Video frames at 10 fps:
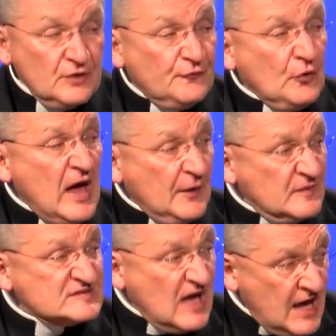For I
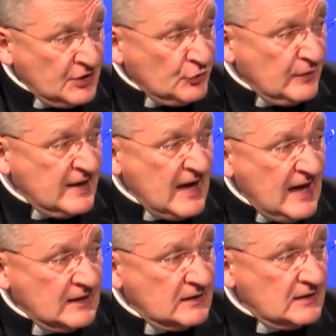was hungry
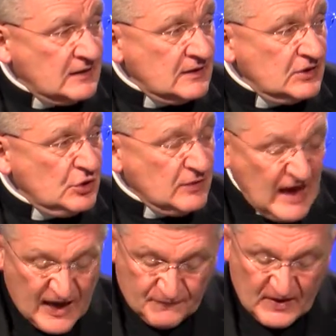and you
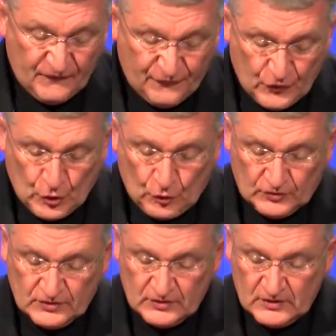gave me food.